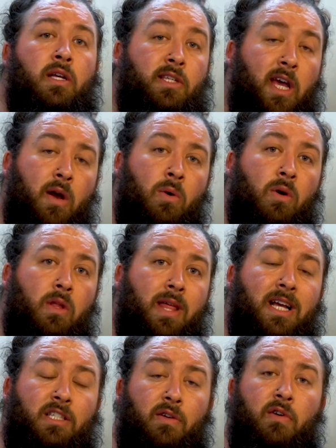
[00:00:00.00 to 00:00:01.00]
So
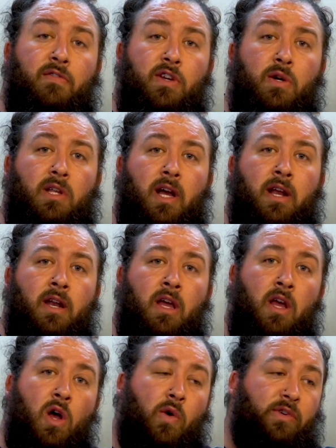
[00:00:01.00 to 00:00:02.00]
that's the review done.
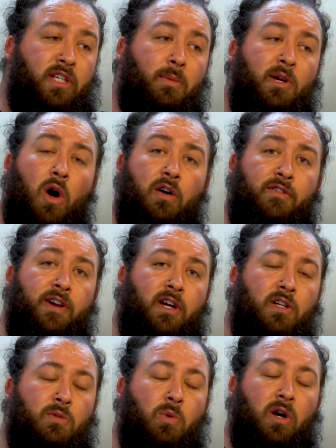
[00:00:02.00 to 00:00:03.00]
Obviously we got our
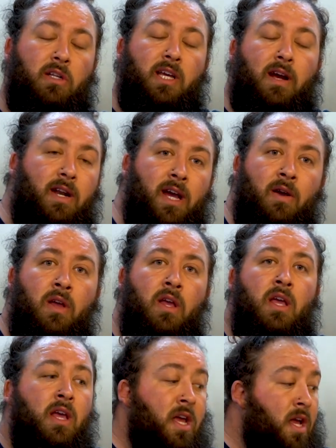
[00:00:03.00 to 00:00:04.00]
figures worked out now.
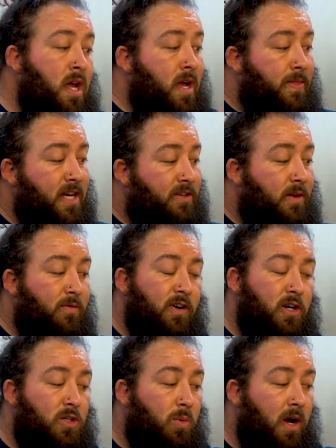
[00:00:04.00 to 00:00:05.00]
This is the
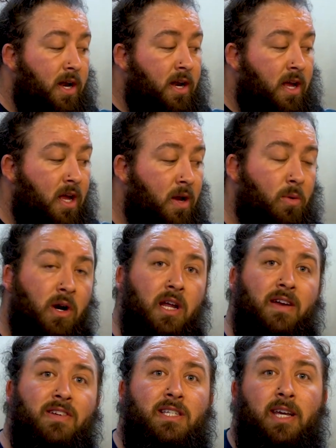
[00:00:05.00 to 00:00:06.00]
first one, we're gonna
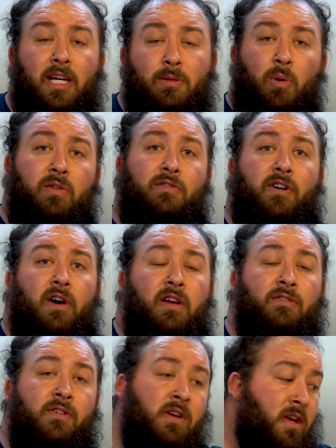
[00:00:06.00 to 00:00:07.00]
give a 6.5. I
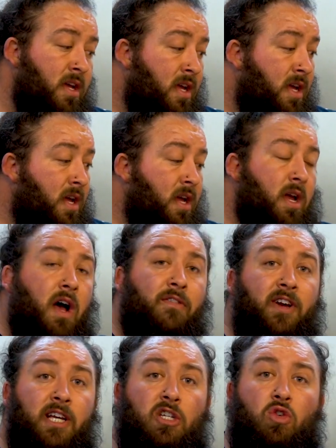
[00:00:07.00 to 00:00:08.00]

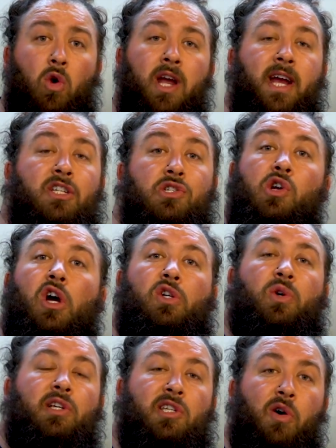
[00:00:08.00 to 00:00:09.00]
think it's great
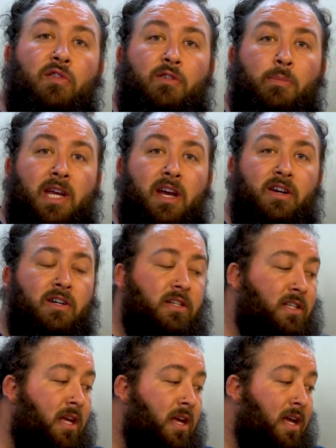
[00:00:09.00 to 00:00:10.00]
introductory salt for
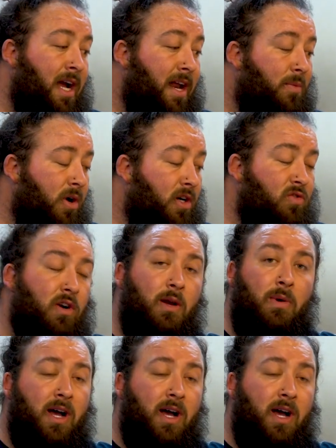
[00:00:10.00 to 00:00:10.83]
beginners and it works really